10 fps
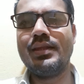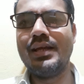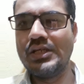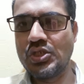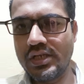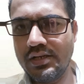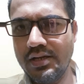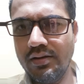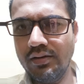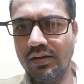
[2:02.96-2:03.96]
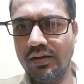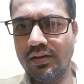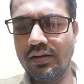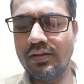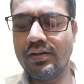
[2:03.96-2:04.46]
engineer,
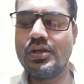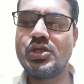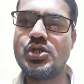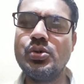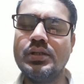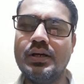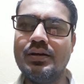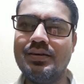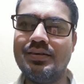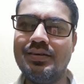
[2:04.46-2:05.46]
to the